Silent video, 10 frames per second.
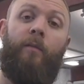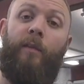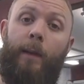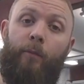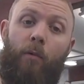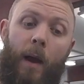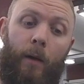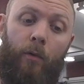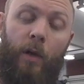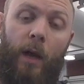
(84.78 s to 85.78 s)
flipped
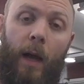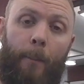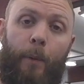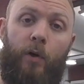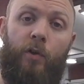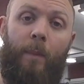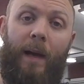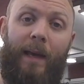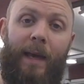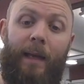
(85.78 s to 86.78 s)
round and pushed
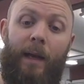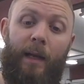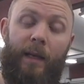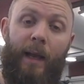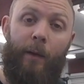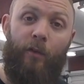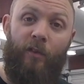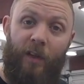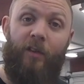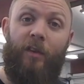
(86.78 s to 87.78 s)
back in, and it now
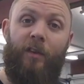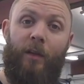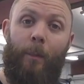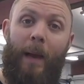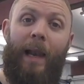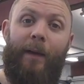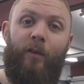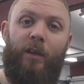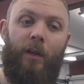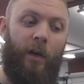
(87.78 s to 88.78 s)
sits into the bell
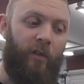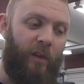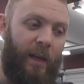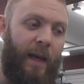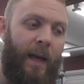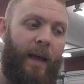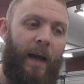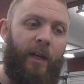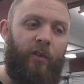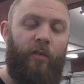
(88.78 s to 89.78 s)
housing nicely
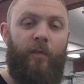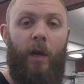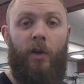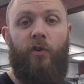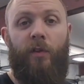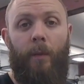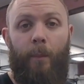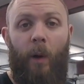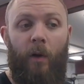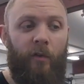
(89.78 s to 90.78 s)
and is flush to the
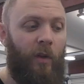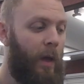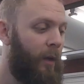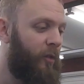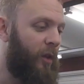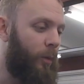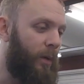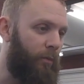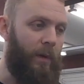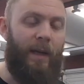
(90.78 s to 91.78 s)
box. So
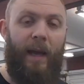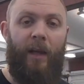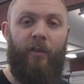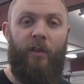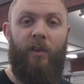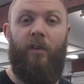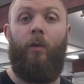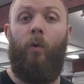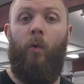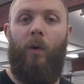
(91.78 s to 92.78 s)
we've regasketed it
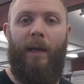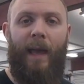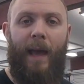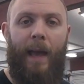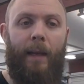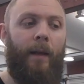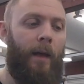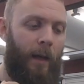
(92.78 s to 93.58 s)
all again,